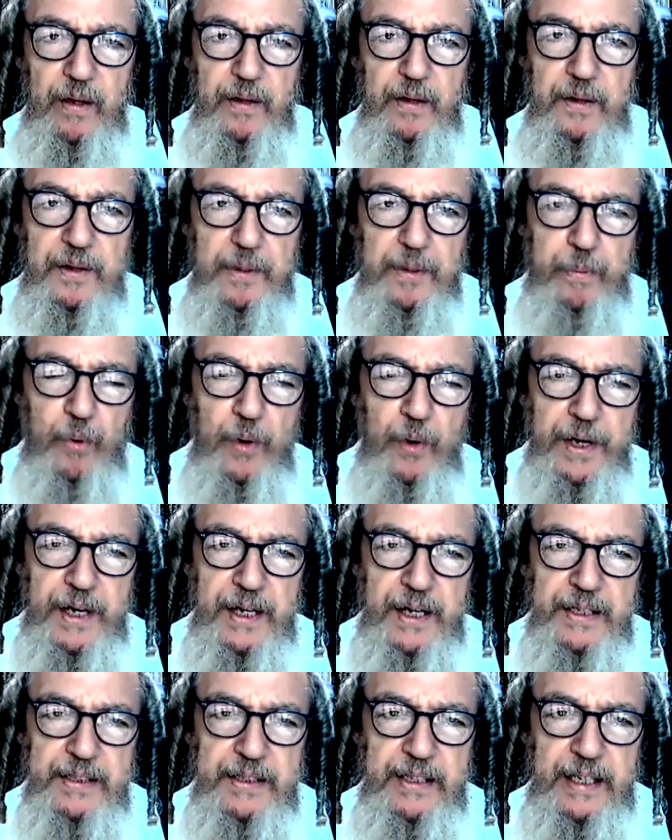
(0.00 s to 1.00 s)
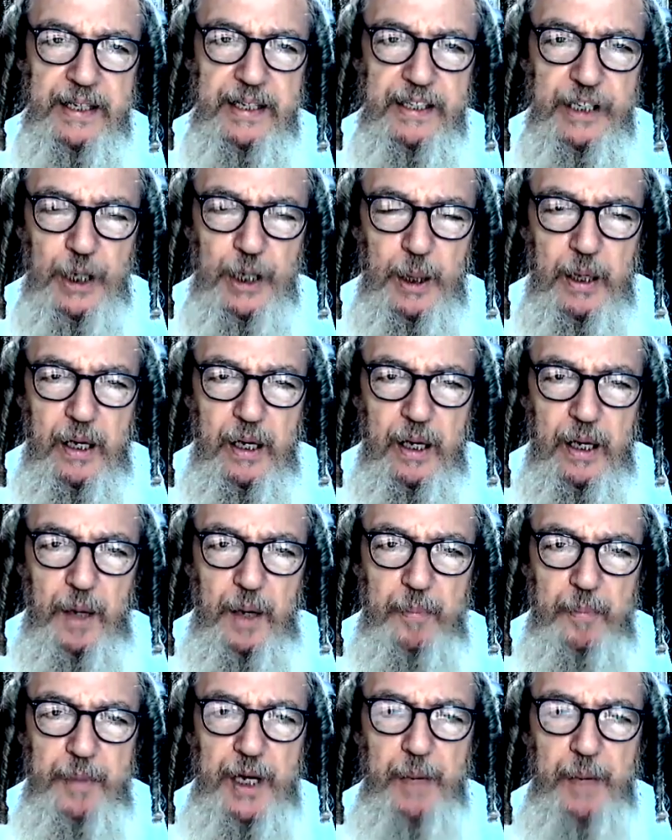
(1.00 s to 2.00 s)
The point is that
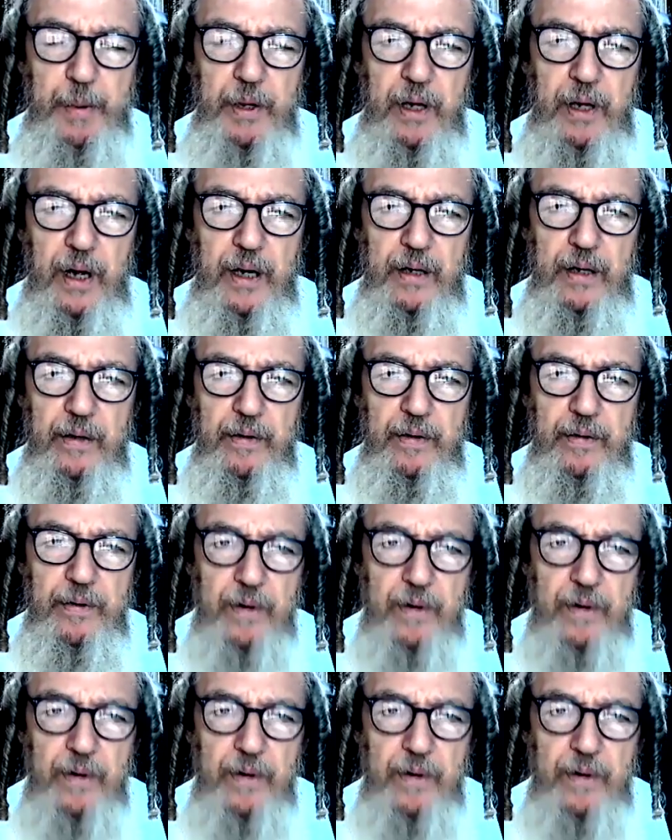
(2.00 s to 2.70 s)
people are